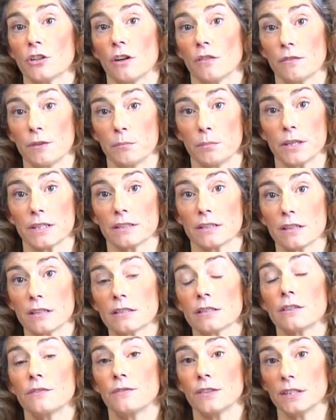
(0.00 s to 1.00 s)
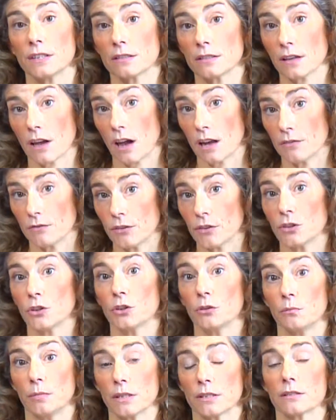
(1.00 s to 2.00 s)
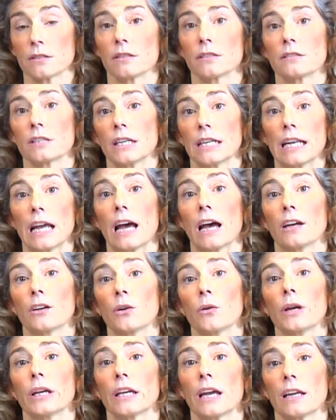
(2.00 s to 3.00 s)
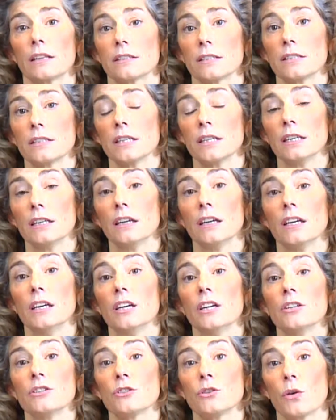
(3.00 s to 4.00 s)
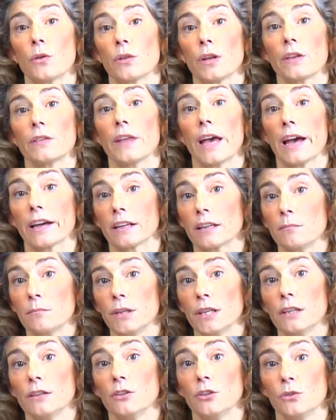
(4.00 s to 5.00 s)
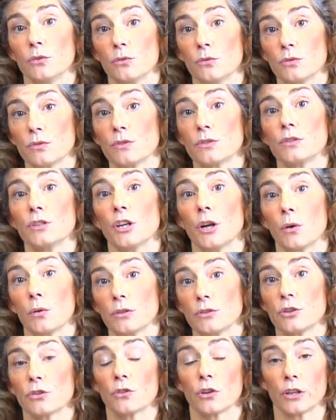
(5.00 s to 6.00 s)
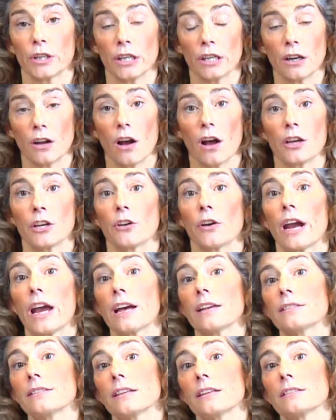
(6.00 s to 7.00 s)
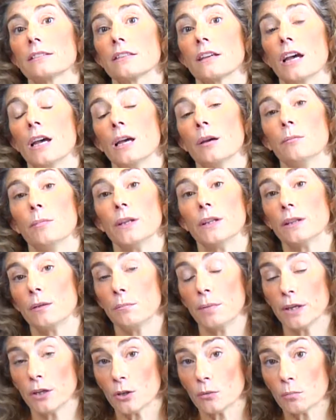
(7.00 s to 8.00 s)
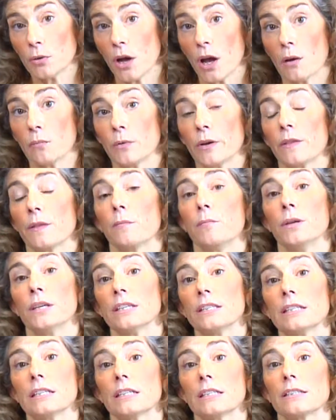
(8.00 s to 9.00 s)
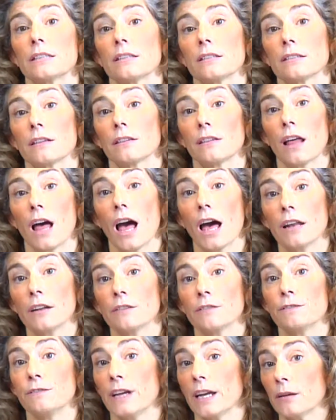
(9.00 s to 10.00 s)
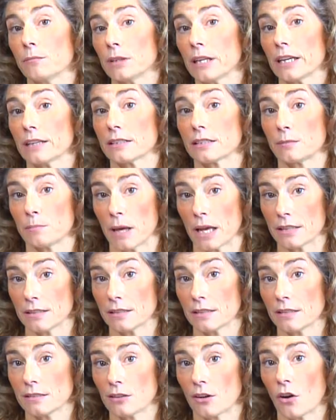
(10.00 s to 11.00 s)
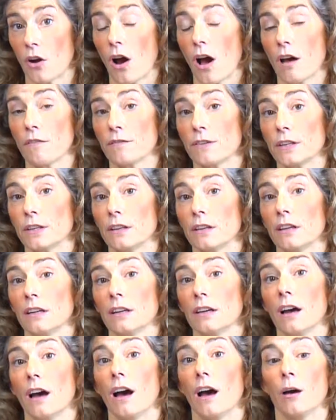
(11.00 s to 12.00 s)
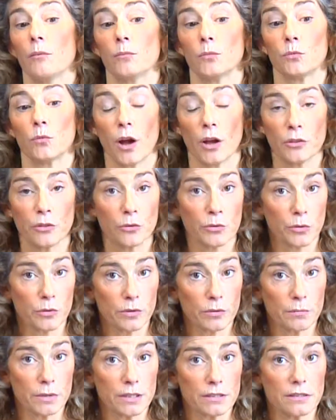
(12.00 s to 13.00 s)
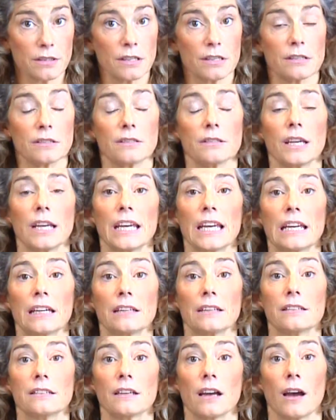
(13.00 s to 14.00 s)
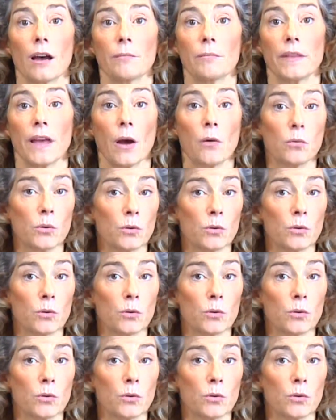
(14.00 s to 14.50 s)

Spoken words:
of the business if it's kind of a good business and an ongoing entity, so that can be used, you know, as you're looking at all your assets. But the bigger problem with a business is a lot of family expenses are often run through the business, and that